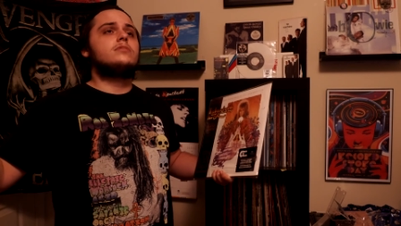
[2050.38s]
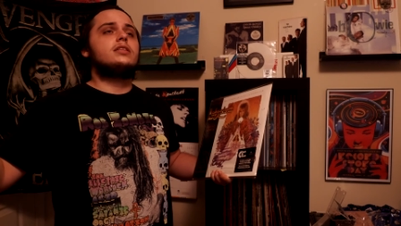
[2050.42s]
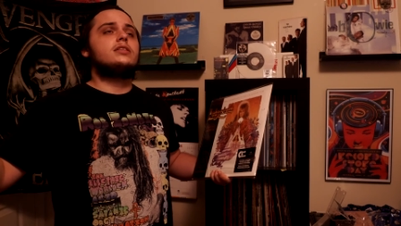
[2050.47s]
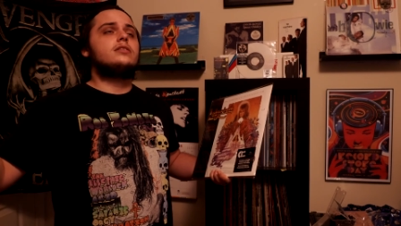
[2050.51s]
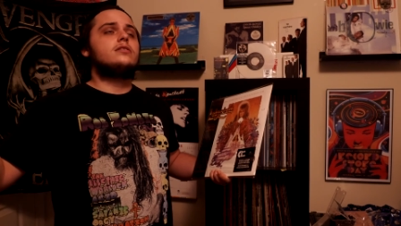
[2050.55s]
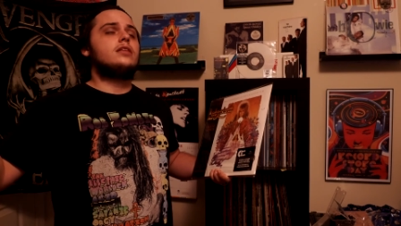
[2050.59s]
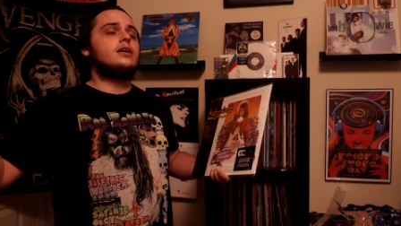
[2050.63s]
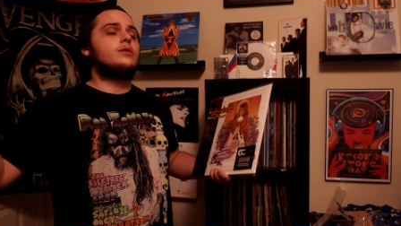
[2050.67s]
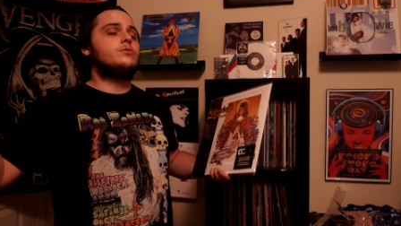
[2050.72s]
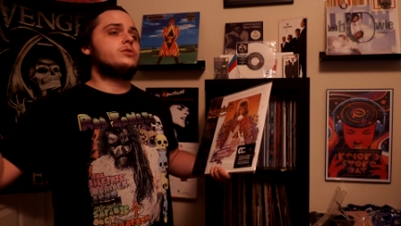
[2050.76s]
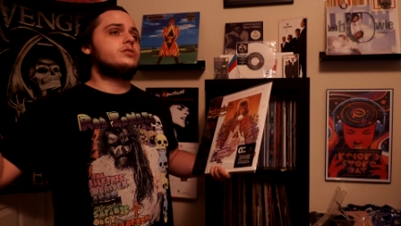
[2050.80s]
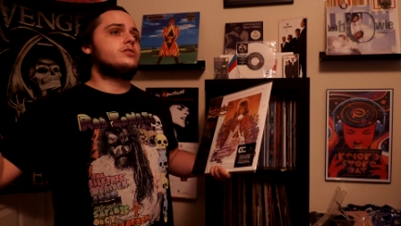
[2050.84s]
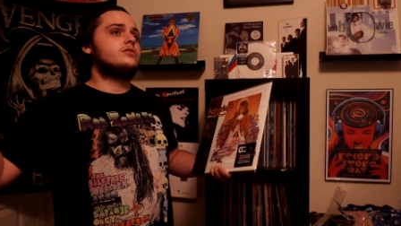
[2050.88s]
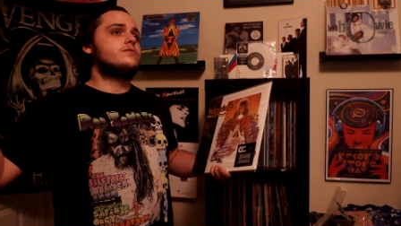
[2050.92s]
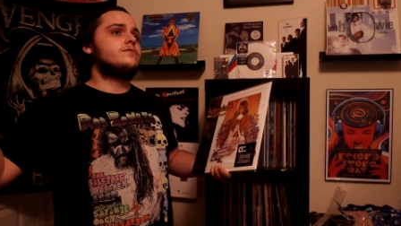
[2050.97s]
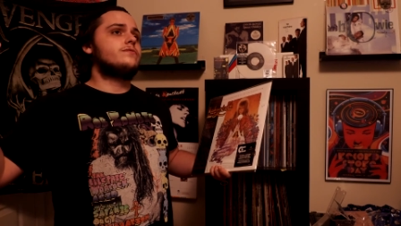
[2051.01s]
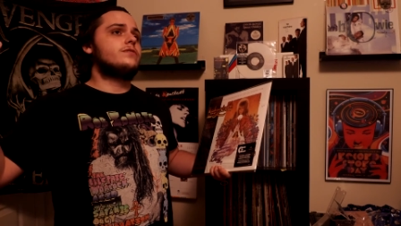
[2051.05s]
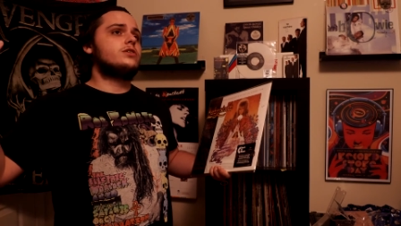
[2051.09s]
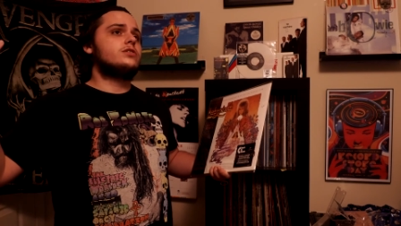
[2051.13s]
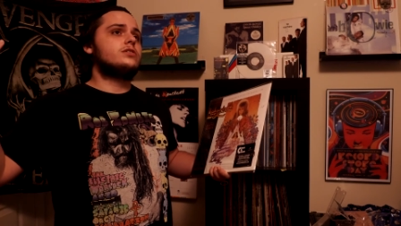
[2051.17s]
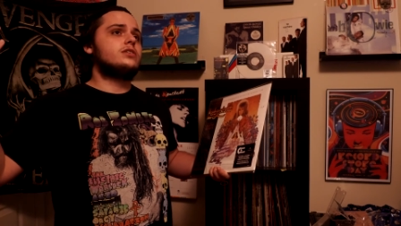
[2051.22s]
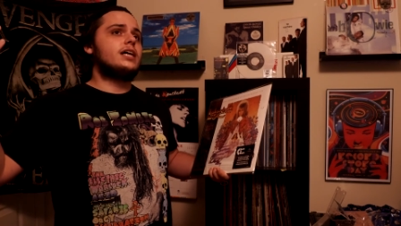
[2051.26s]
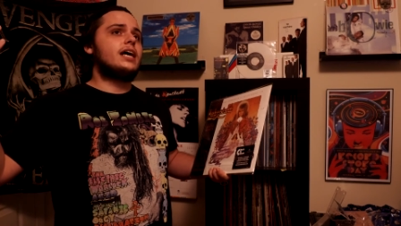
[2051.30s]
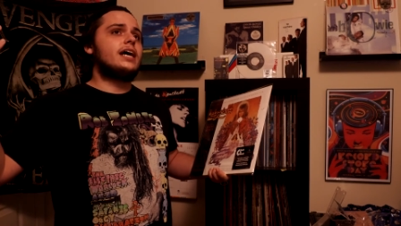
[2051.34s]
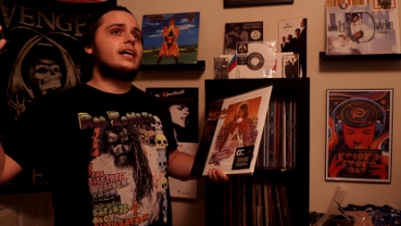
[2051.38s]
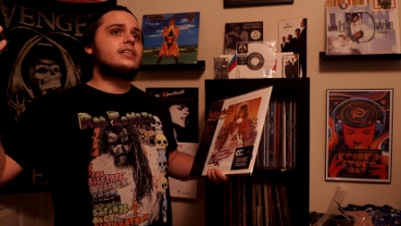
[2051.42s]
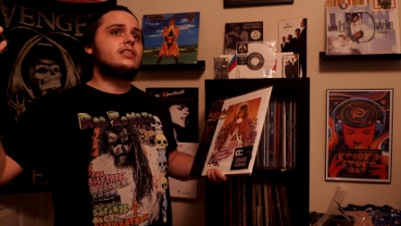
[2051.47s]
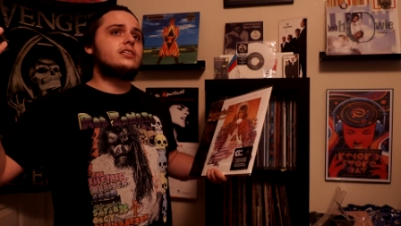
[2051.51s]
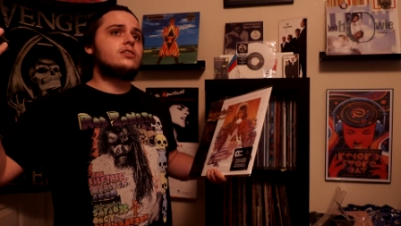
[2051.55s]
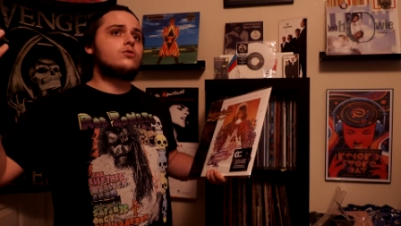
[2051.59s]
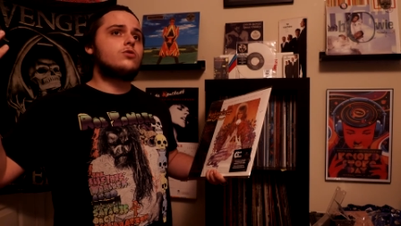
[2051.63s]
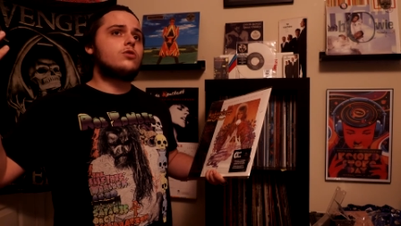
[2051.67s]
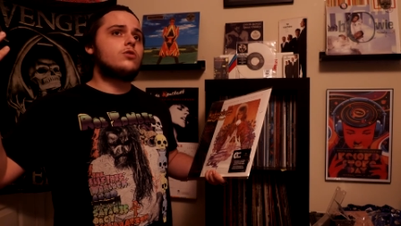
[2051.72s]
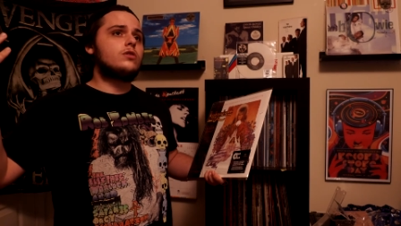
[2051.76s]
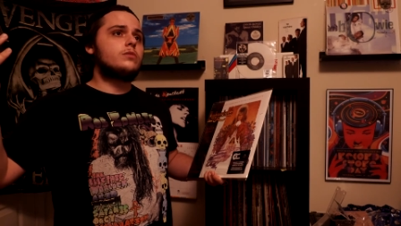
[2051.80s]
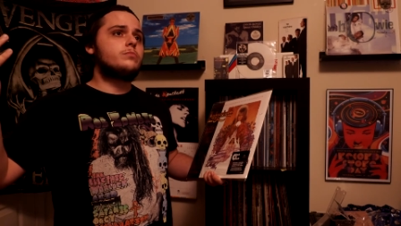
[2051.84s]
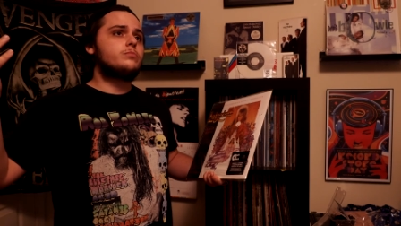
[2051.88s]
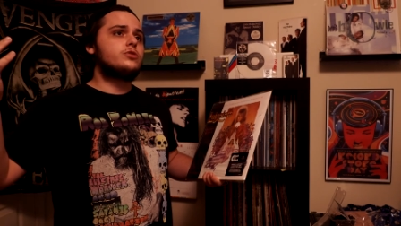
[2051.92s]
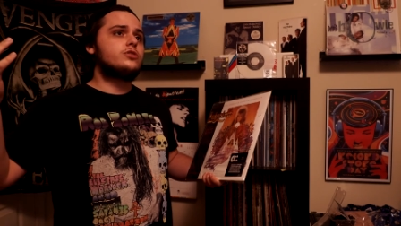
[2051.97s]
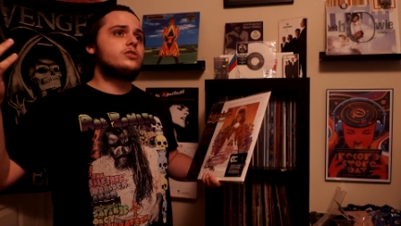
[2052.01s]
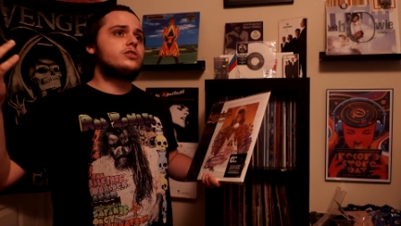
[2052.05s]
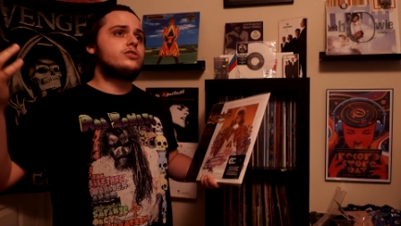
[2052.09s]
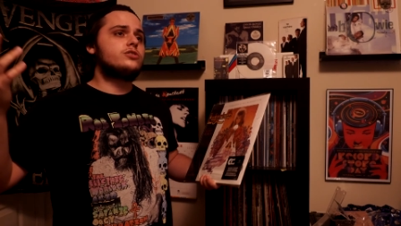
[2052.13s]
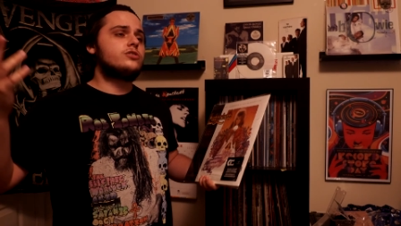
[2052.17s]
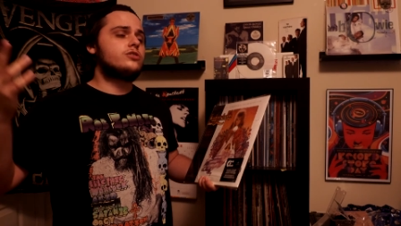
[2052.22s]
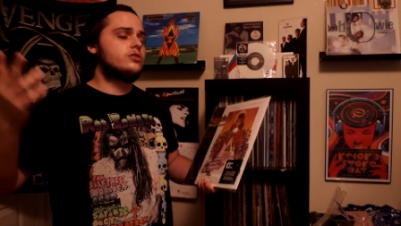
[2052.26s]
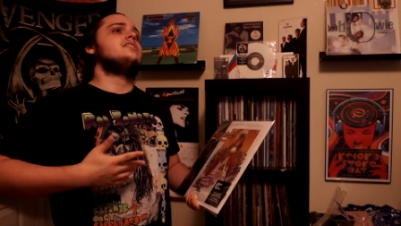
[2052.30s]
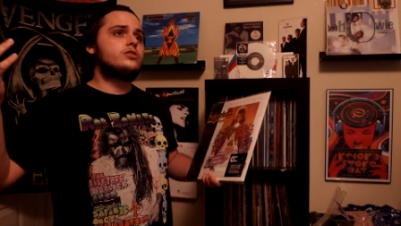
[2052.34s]
that was his first acting role, I'm pretty
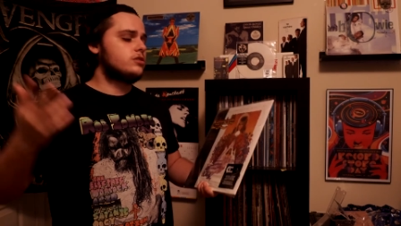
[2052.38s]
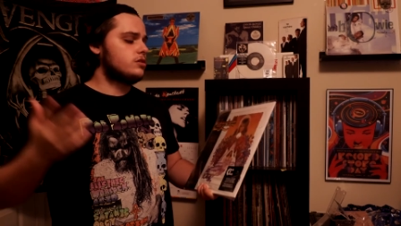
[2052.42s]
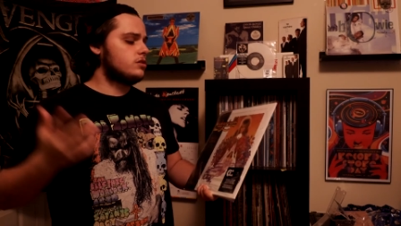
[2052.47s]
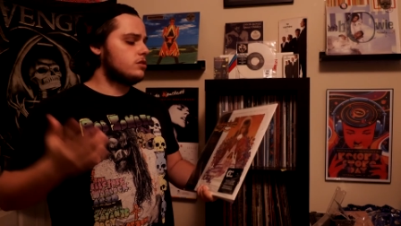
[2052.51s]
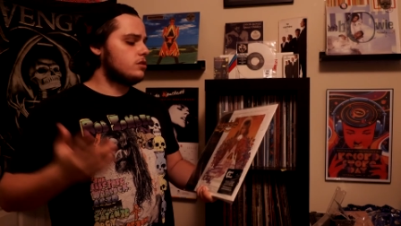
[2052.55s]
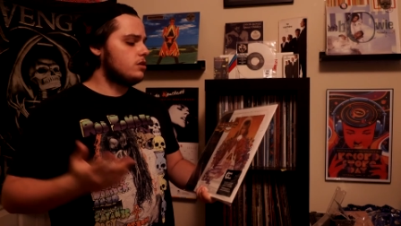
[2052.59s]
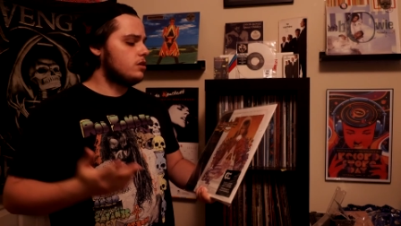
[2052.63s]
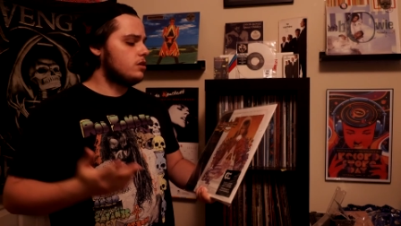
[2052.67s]
sure.